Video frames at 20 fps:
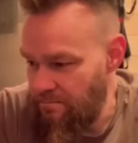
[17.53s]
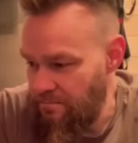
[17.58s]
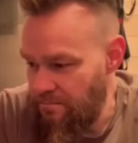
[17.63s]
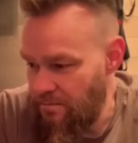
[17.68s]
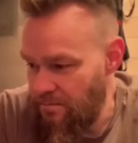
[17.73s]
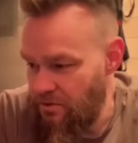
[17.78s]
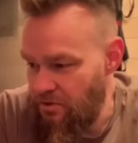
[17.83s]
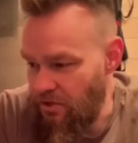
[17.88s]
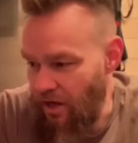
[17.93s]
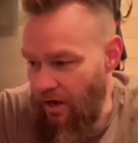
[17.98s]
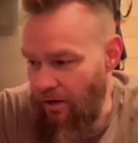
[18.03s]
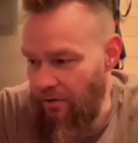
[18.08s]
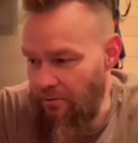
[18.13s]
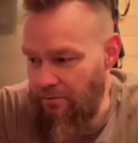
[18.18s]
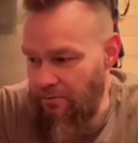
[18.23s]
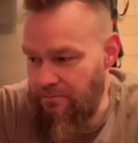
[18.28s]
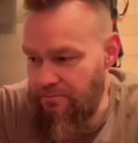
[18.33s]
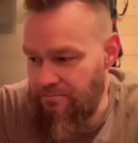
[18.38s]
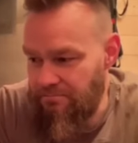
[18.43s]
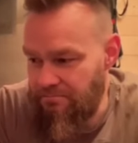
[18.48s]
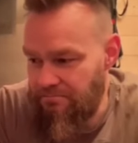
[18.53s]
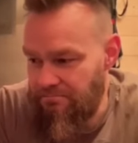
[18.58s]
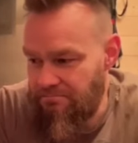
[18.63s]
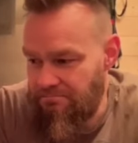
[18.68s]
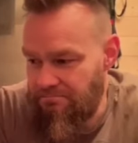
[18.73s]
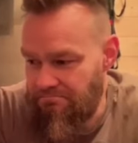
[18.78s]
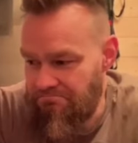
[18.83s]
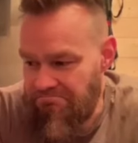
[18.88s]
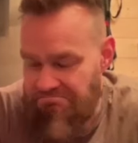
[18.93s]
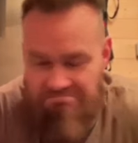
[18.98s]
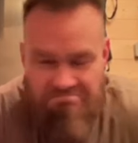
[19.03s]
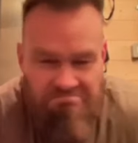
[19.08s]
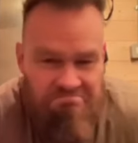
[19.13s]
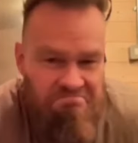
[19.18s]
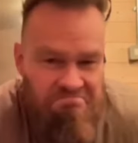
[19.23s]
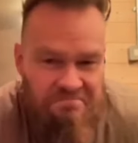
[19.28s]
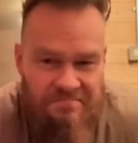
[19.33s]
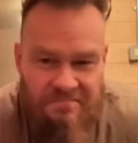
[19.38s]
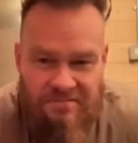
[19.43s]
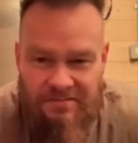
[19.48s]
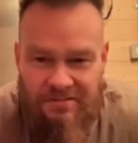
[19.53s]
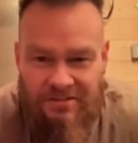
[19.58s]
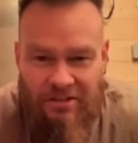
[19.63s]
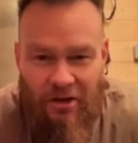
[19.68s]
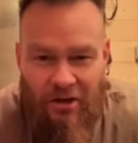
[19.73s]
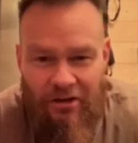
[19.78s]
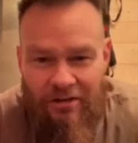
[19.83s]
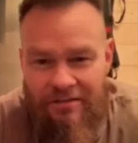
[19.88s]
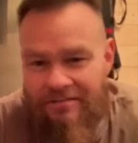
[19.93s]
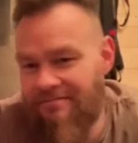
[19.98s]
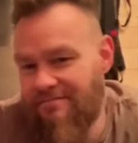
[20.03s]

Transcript: So, look,